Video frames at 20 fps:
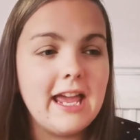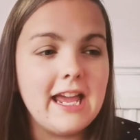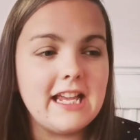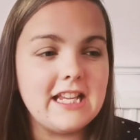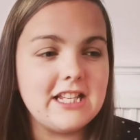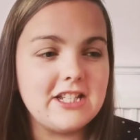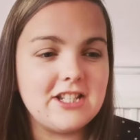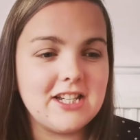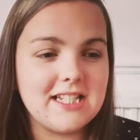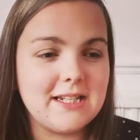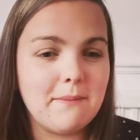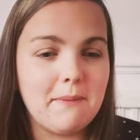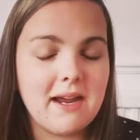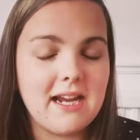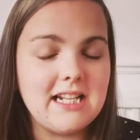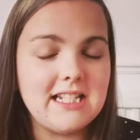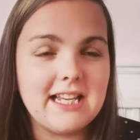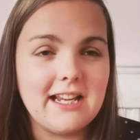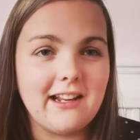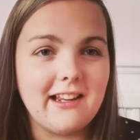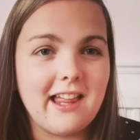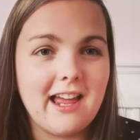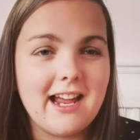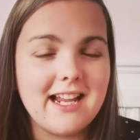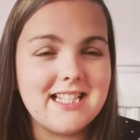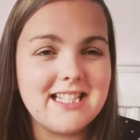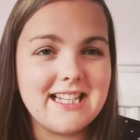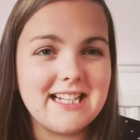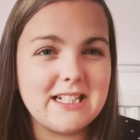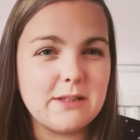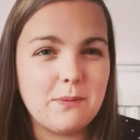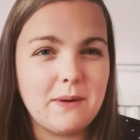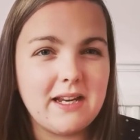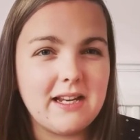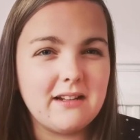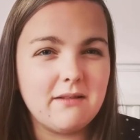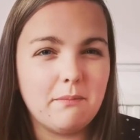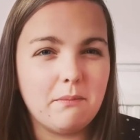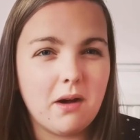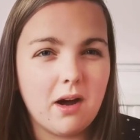It's just amazing, like a 6
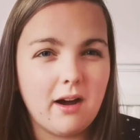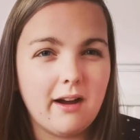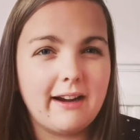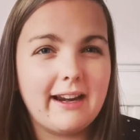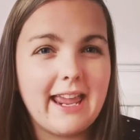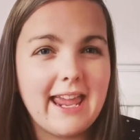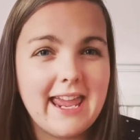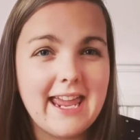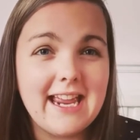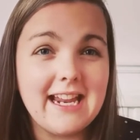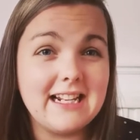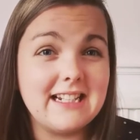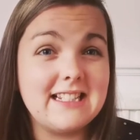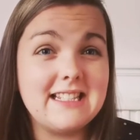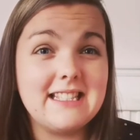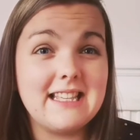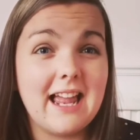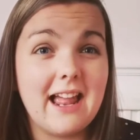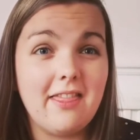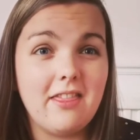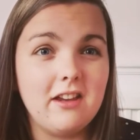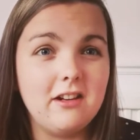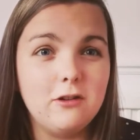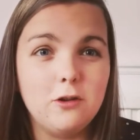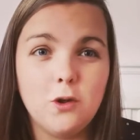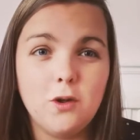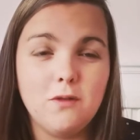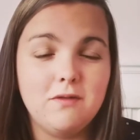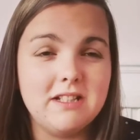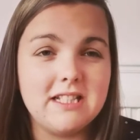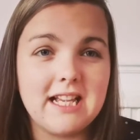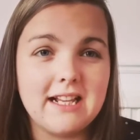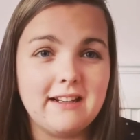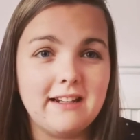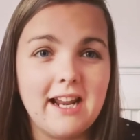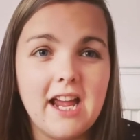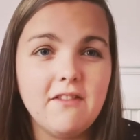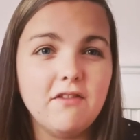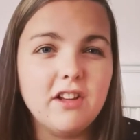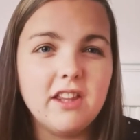week mark hits and then all of a
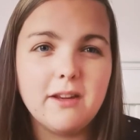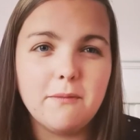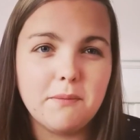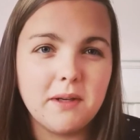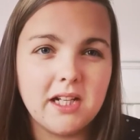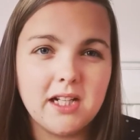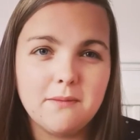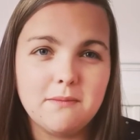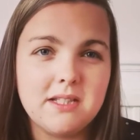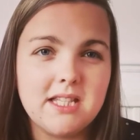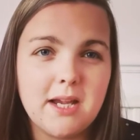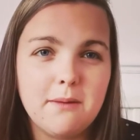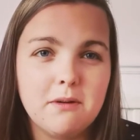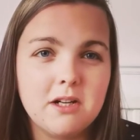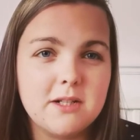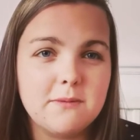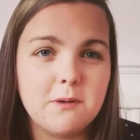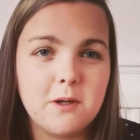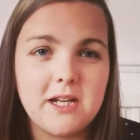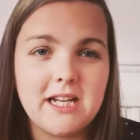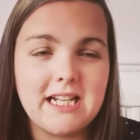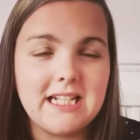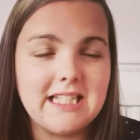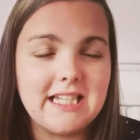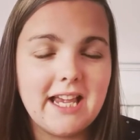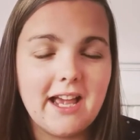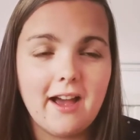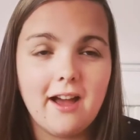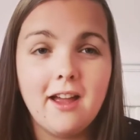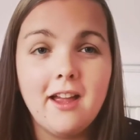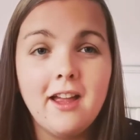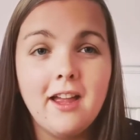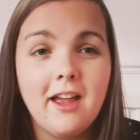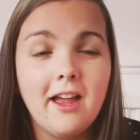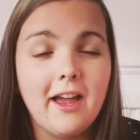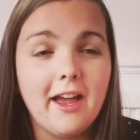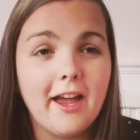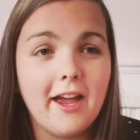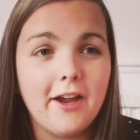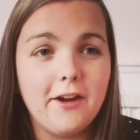sudden everything becomes so much more easier
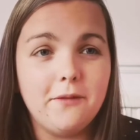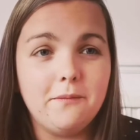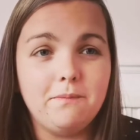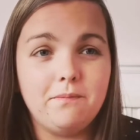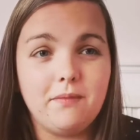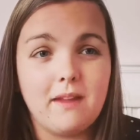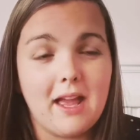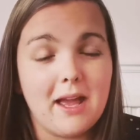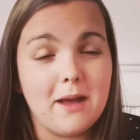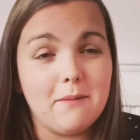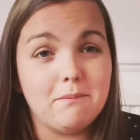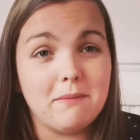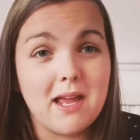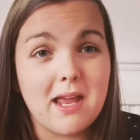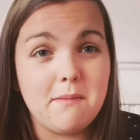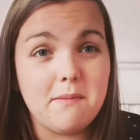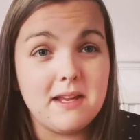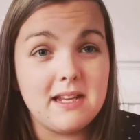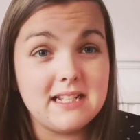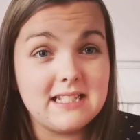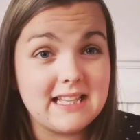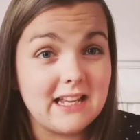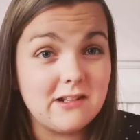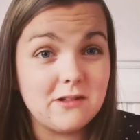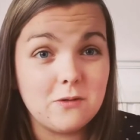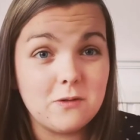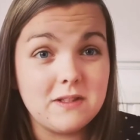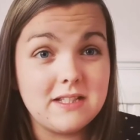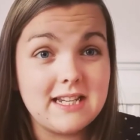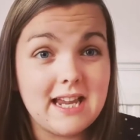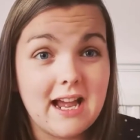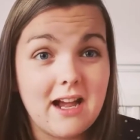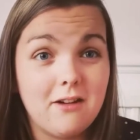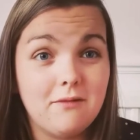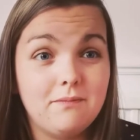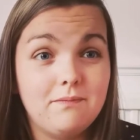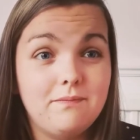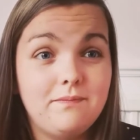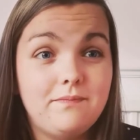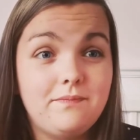and baby settles
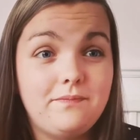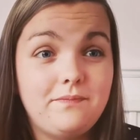down.